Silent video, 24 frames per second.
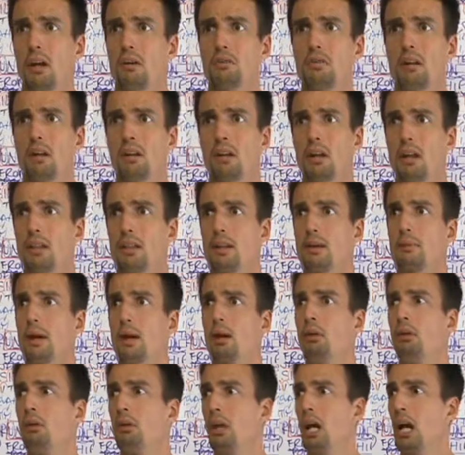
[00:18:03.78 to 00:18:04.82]
I've done nothing my
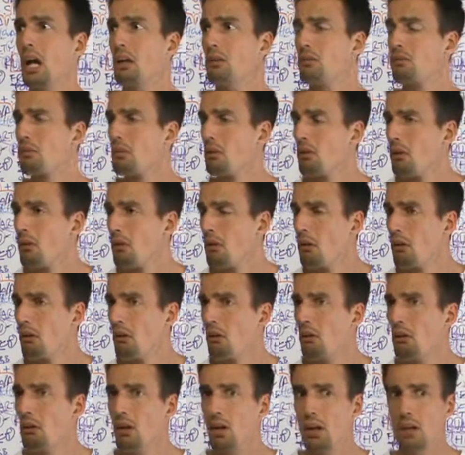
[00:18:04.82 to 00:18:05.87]
whole life
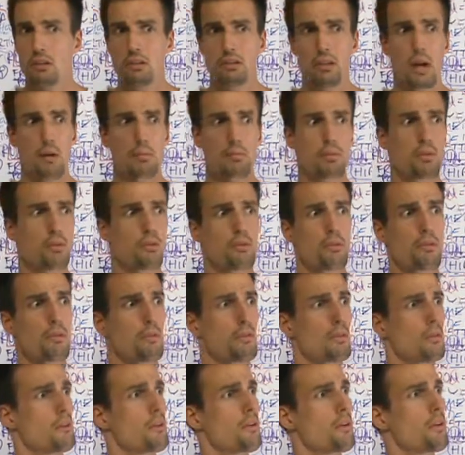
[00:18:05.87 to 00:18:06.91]
except
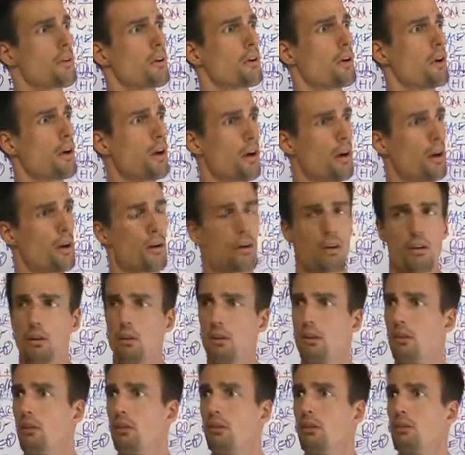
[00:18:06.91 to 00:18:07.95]
uh,
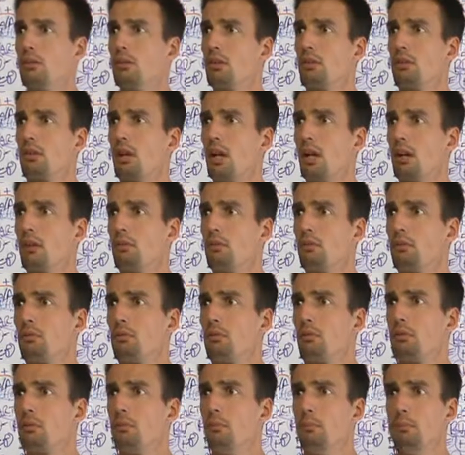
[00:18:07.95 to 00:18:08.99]
just kind of
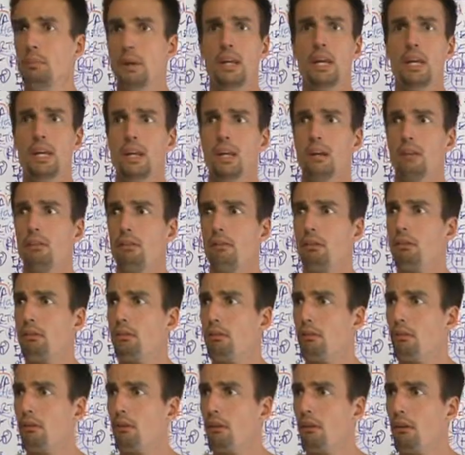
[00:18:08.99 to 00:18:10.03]
be
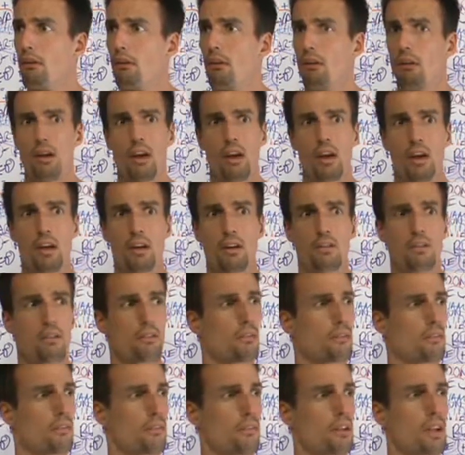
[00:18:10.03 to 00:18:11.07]
and
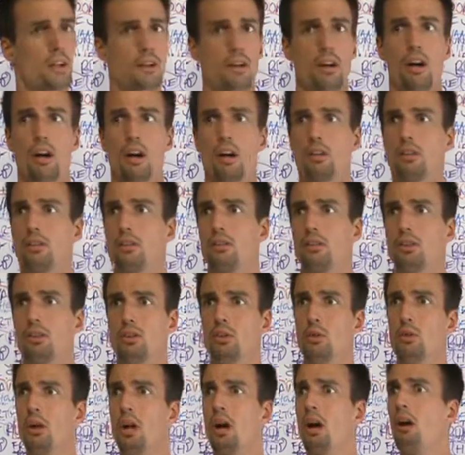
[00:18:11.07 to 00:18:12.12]
let God
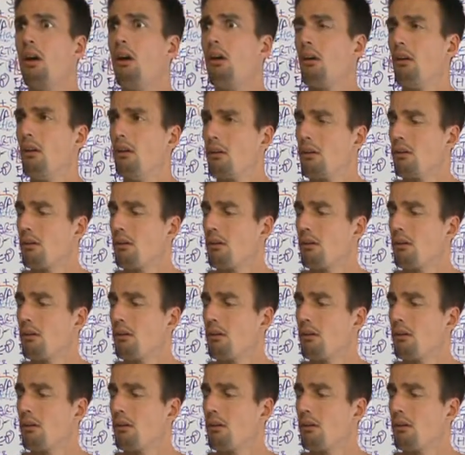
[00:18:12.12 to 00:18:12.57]
do it all.